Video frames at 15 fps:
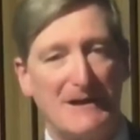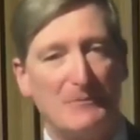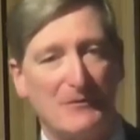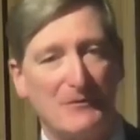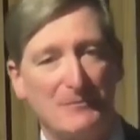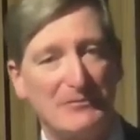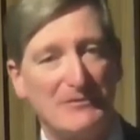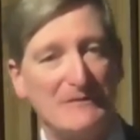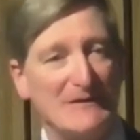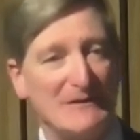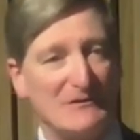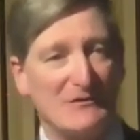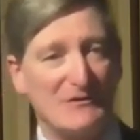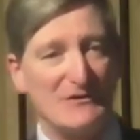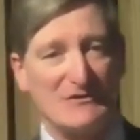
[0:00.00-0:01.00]
wasn't privy
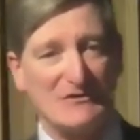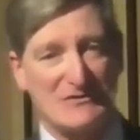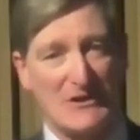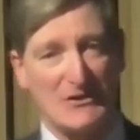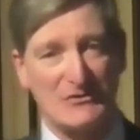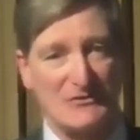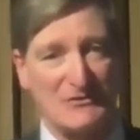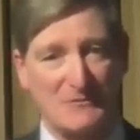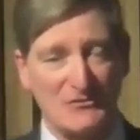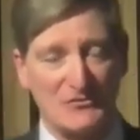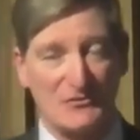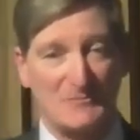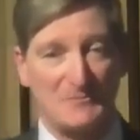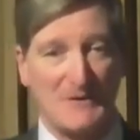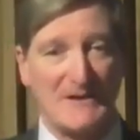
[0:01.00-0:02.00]
to the discussions which
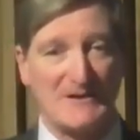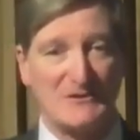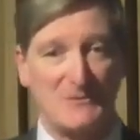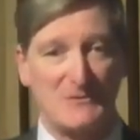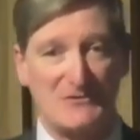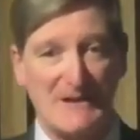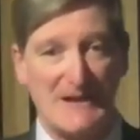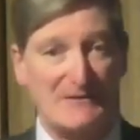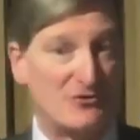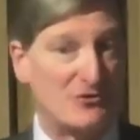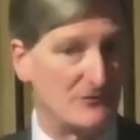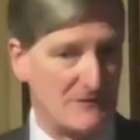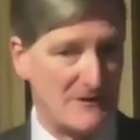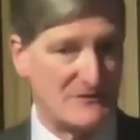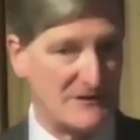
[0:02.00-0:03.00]
took place, which led
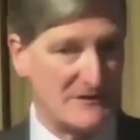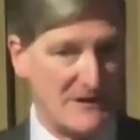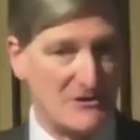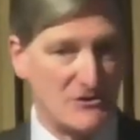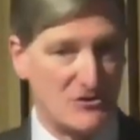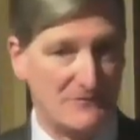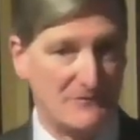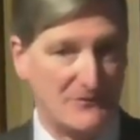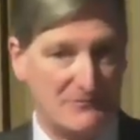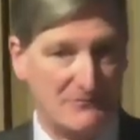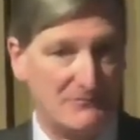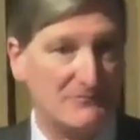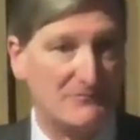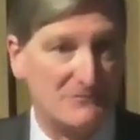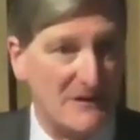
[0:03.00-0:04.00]
to
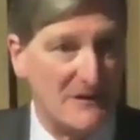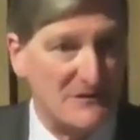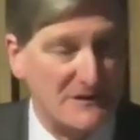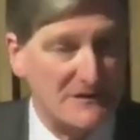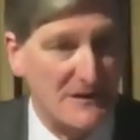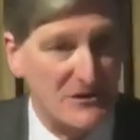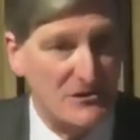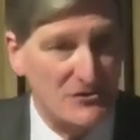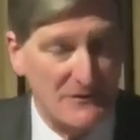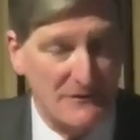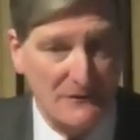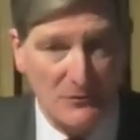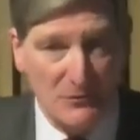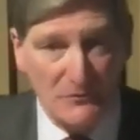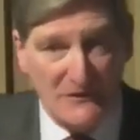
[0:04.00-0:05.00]
resignation
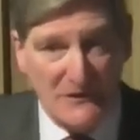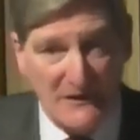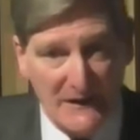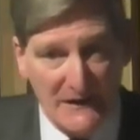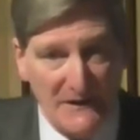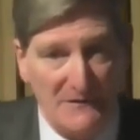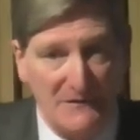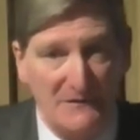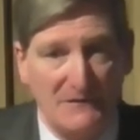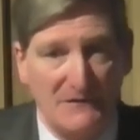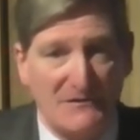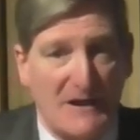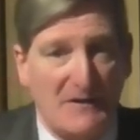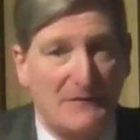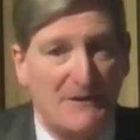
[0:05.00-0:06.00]
of Lord Keane
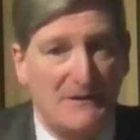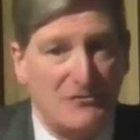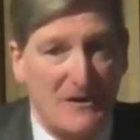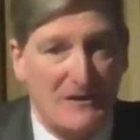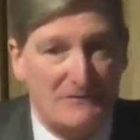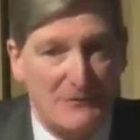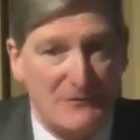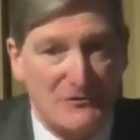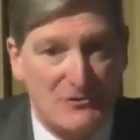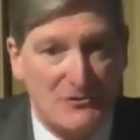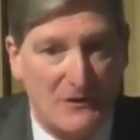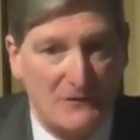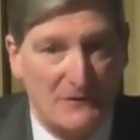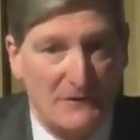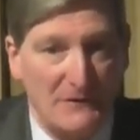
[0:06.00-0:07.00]
as Advocate General for
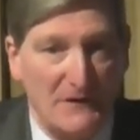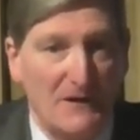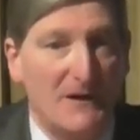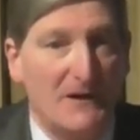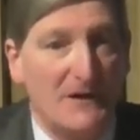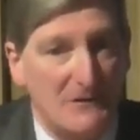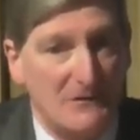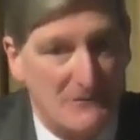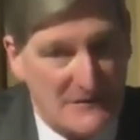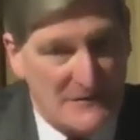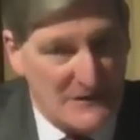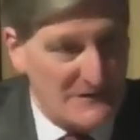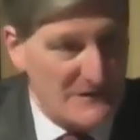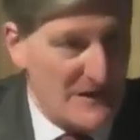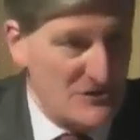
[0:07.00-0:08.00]
Scotland,
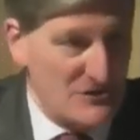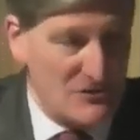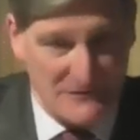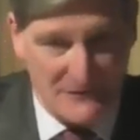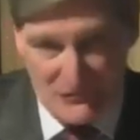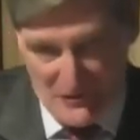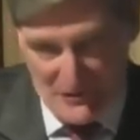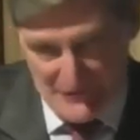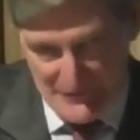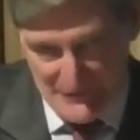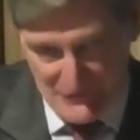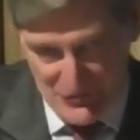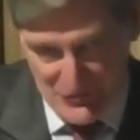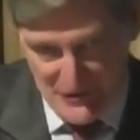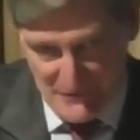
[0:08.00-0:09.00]
resignation of
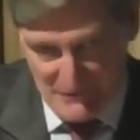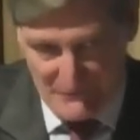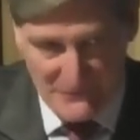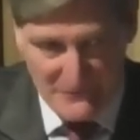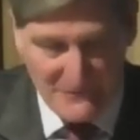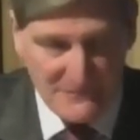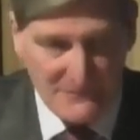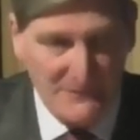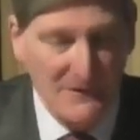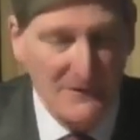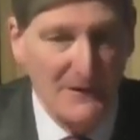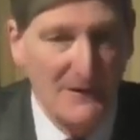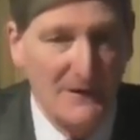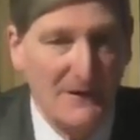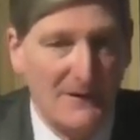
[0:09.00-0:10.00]
Jonathan Jones.
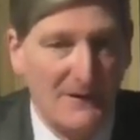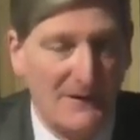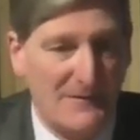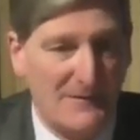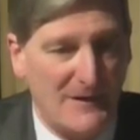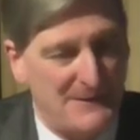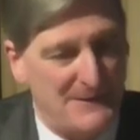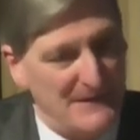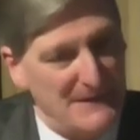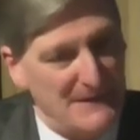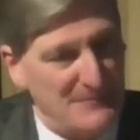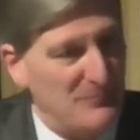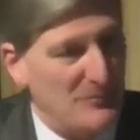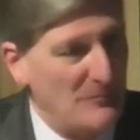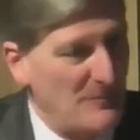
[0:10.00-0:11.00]
I
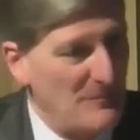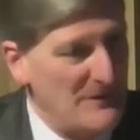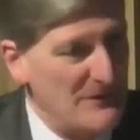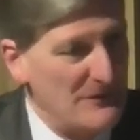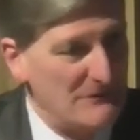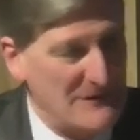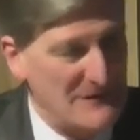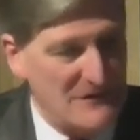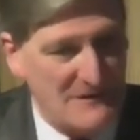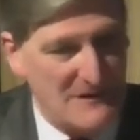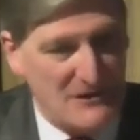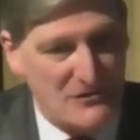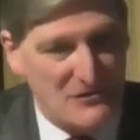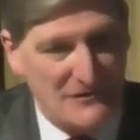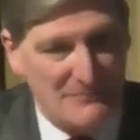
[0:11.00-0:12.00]
think probably the
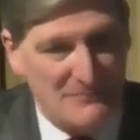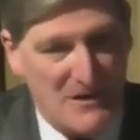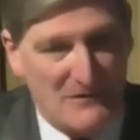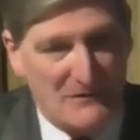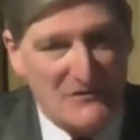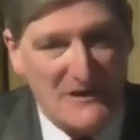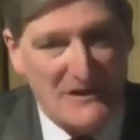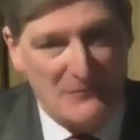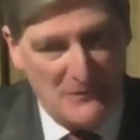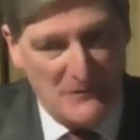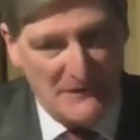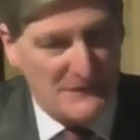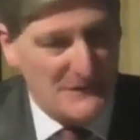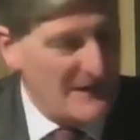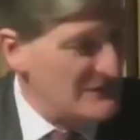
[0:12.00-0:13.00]
resignation of Mark
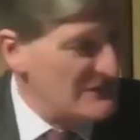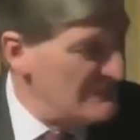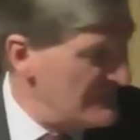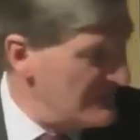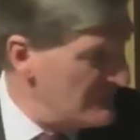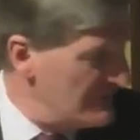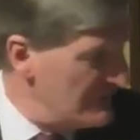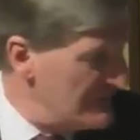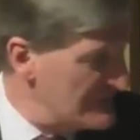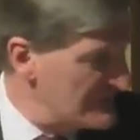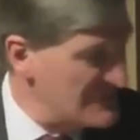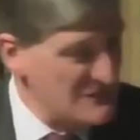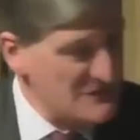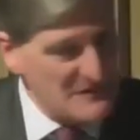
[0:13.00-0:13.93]
Sedwell, effectively, or at least his